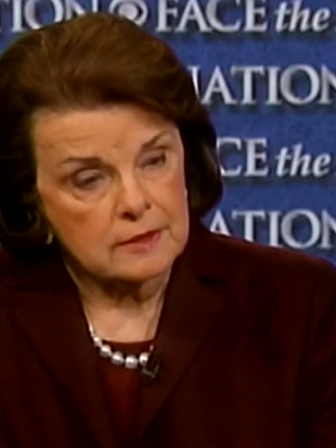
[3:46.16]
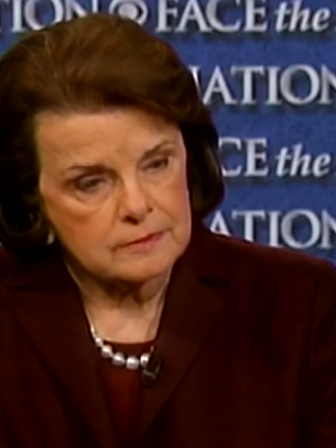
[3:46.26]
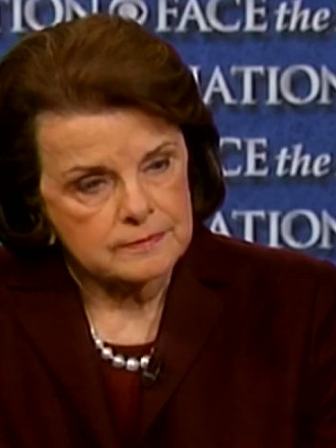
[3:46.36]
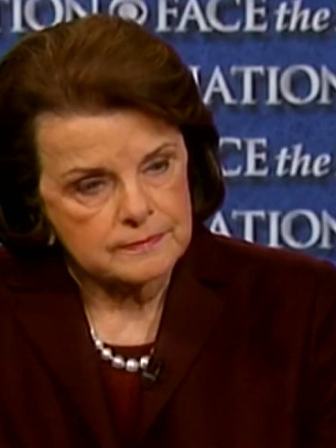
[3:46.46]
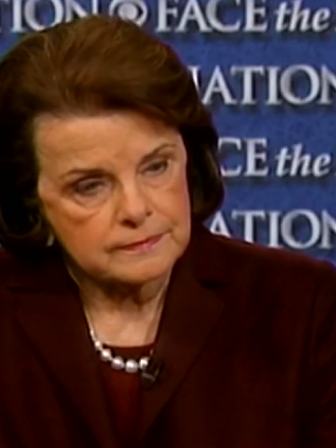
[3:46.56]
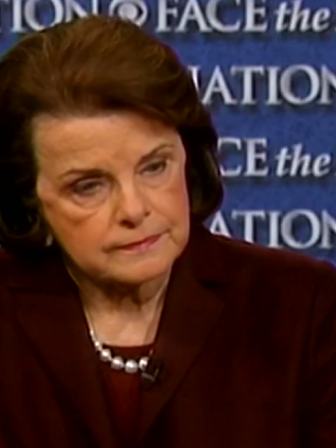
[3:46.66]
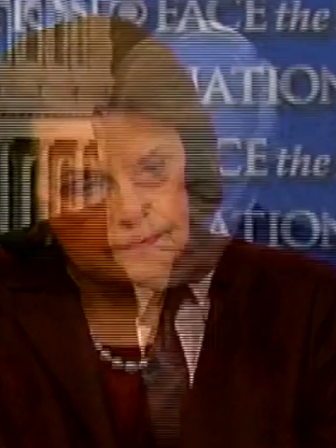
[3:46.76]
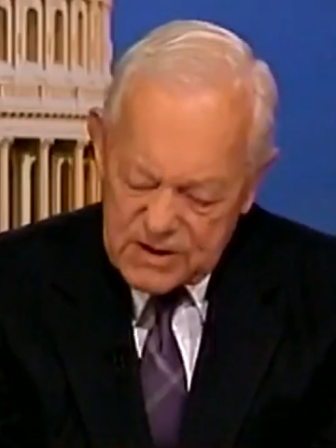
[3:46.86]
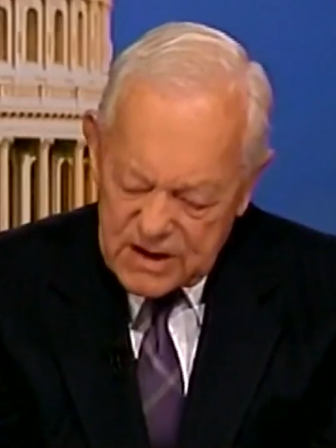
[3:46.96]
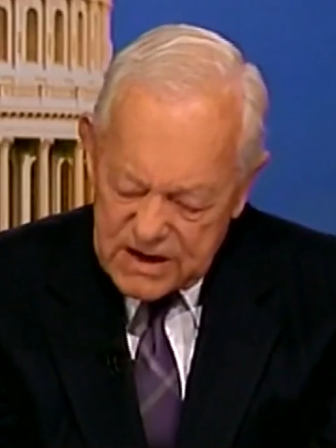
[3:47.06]
Let, let
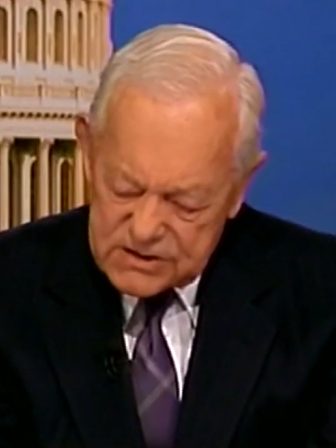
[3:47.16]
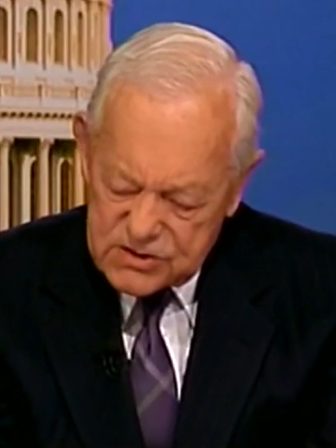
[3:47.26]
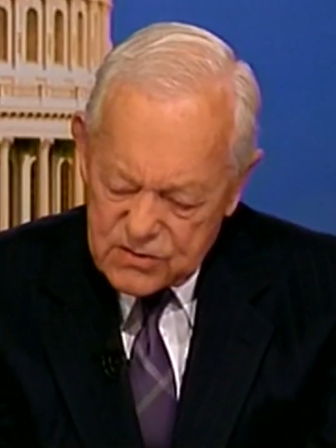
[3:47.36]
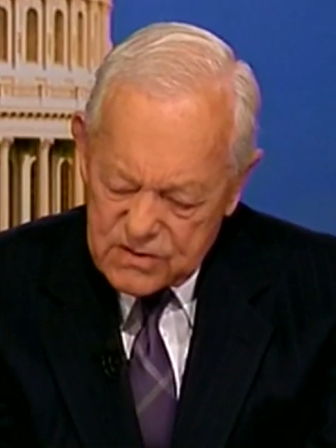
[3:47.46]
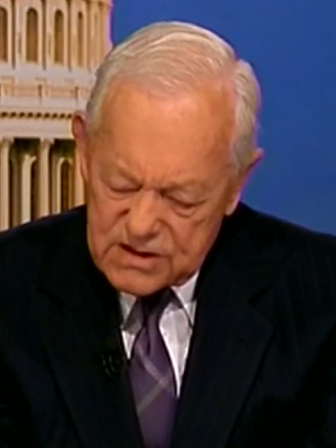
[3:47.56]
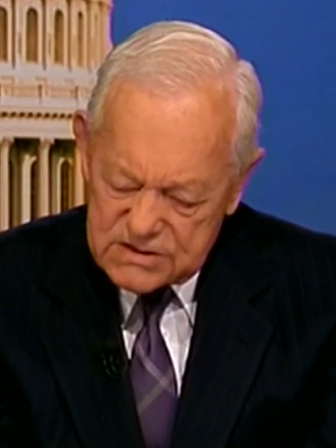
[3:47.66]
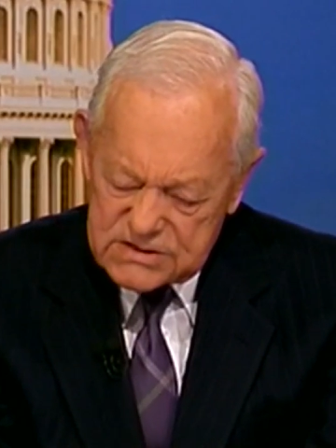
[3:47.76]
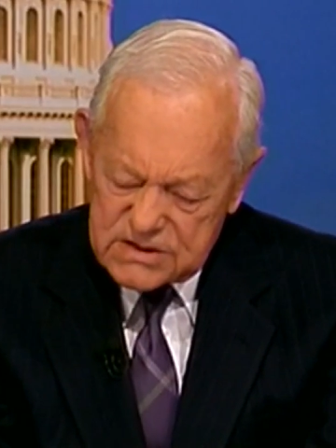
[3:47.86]
me ask you this.